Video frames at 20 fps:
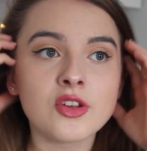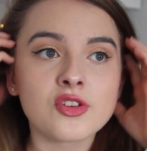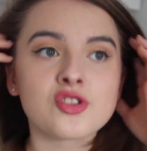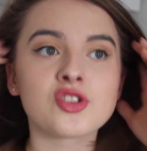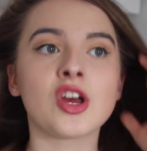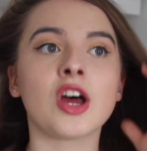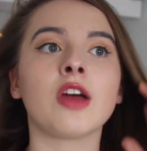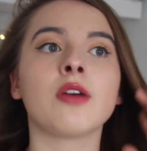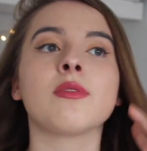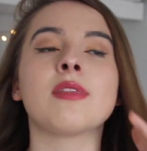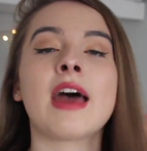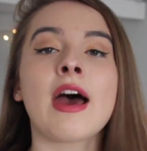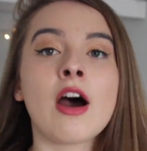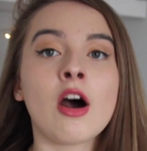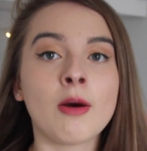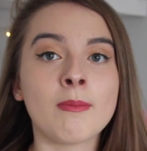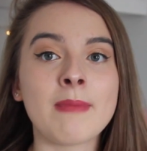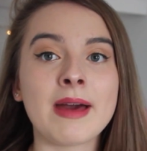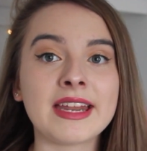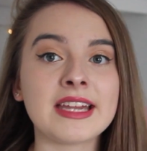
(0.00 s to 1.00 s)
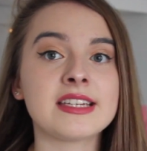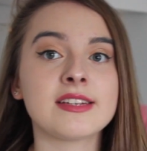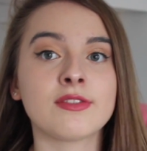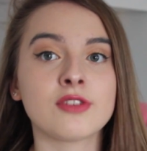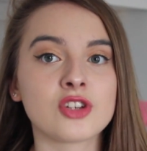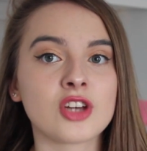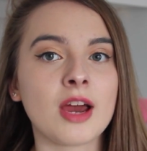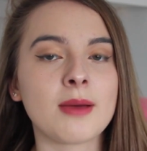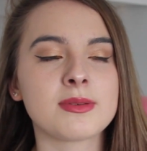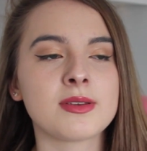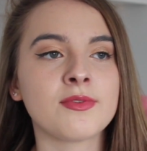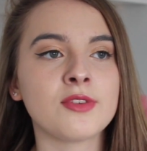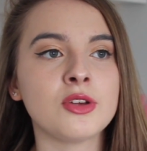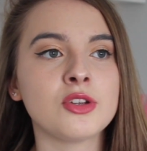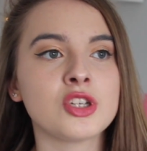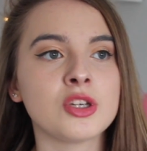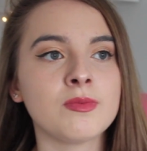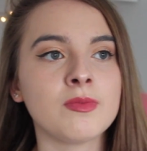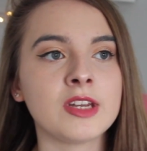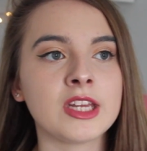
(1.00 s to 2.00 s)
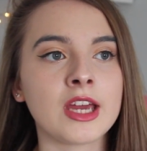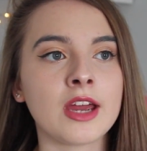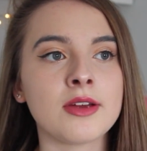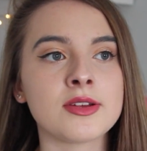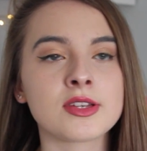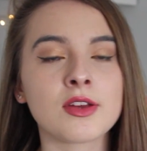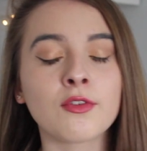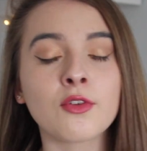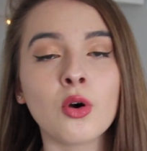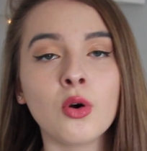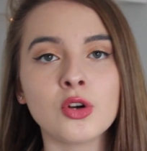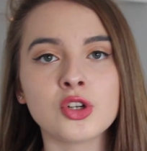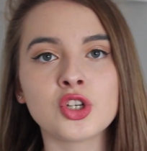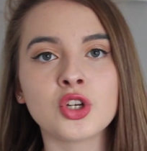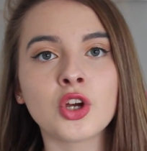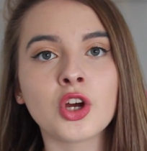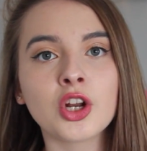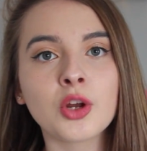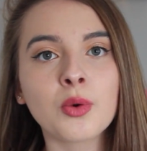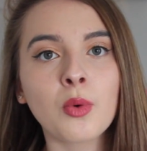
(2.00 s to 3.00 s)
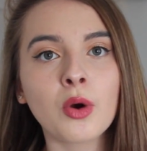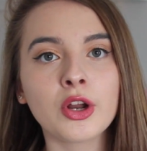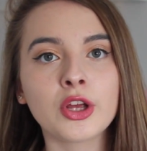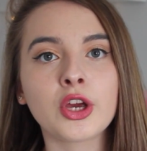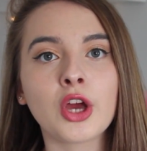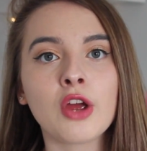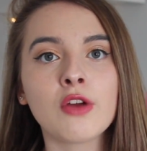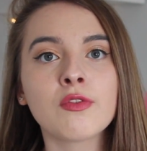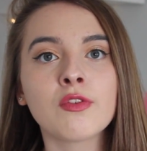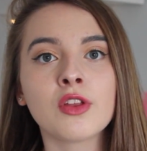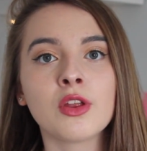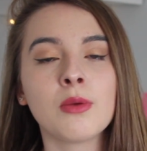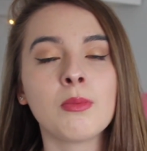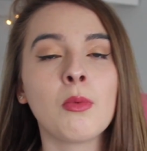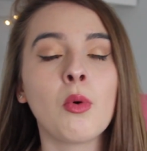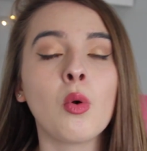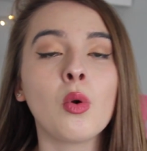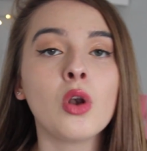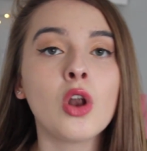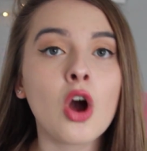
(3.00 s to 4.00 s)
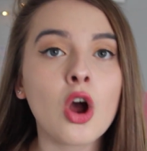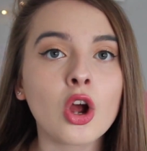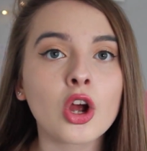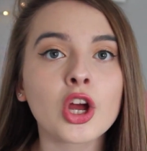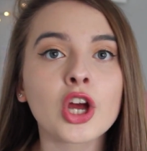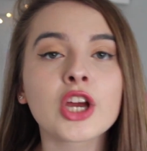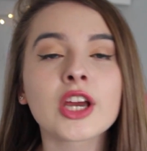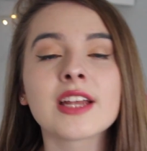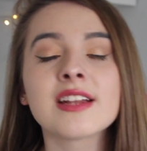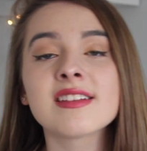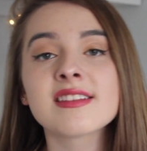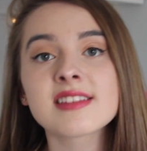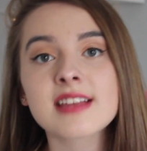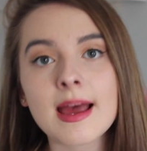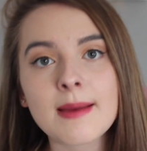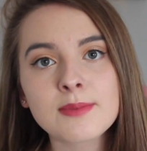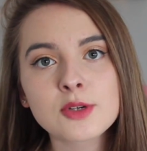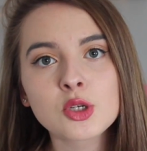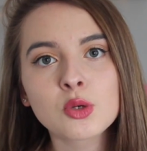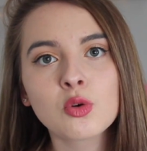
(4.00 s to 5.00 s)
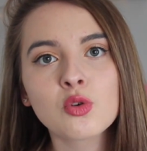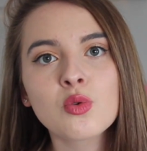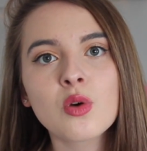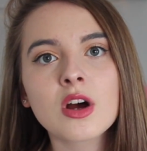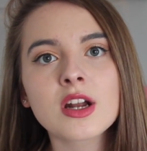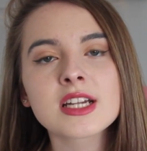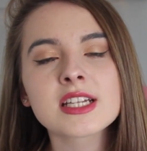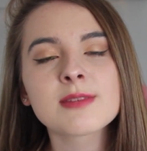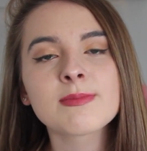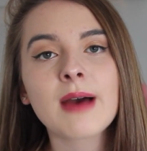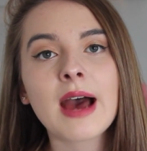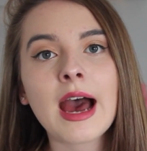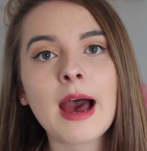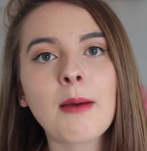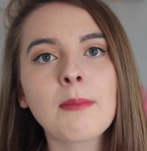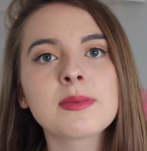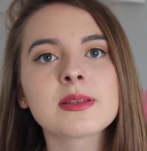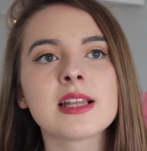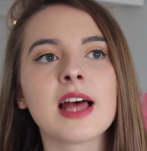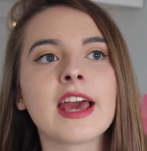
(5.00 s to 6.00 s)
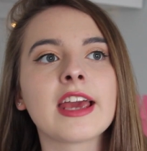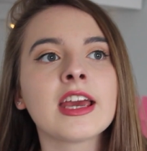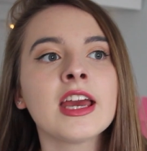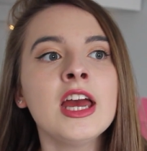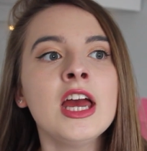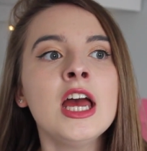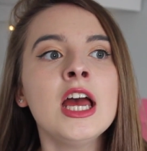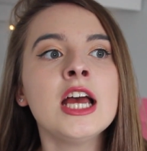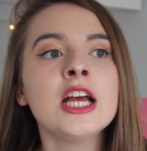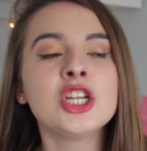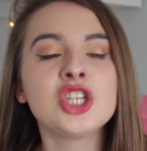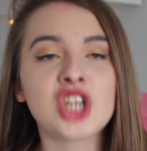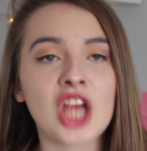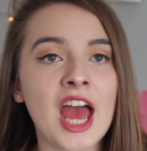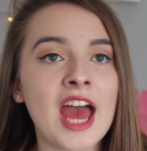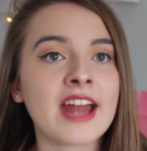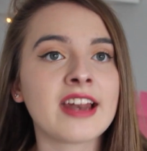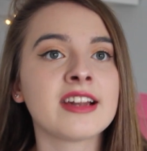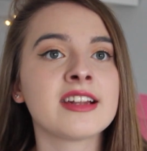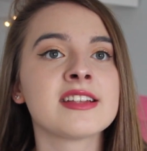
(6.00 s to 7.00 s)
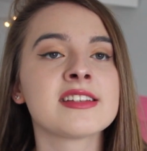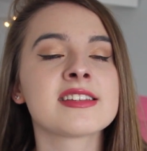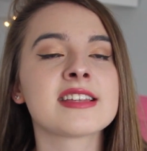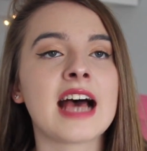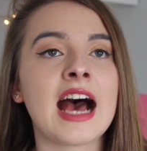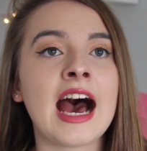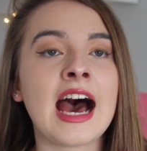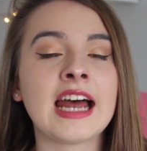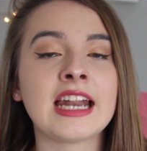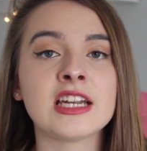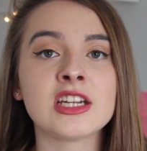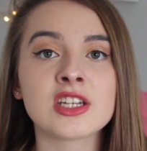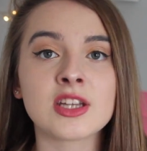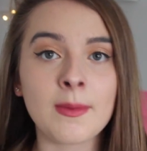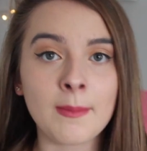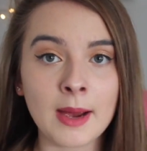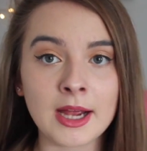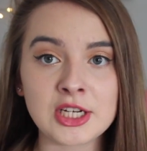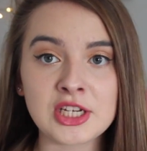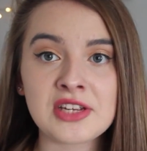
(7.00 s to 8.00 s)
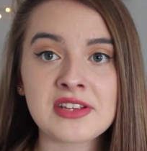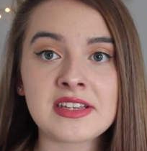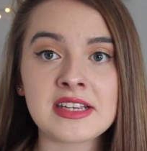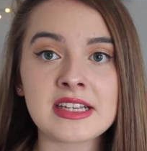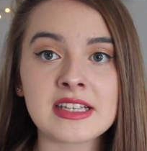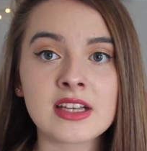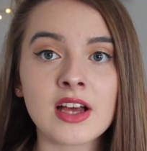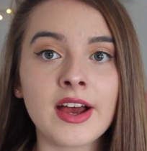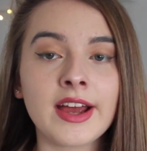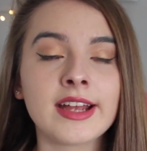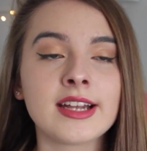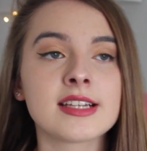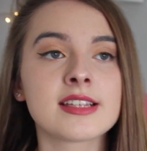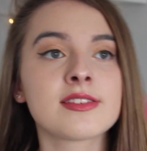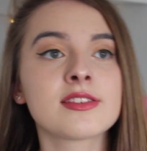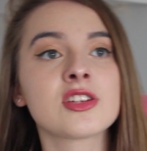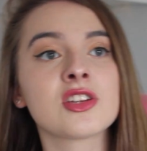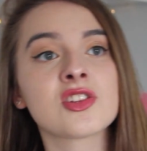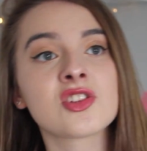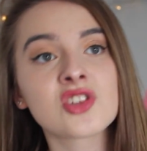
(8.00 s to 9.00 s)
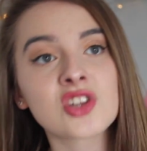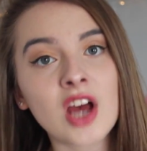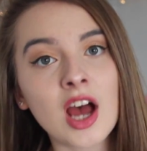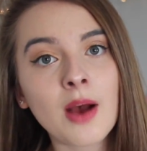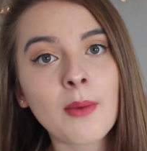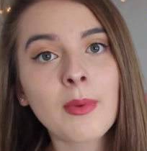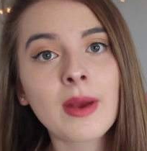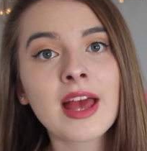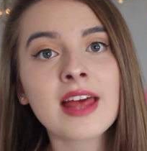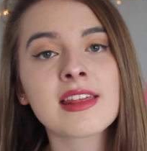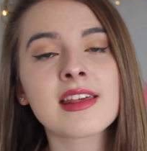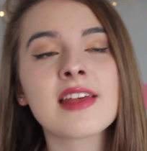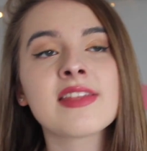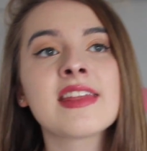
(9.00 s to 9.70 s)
So there are many different types of YouTube videos. Of course, you're going to want to go for the more longer conceptual ones, perhaps like Jen's and My GCSE Science to start with.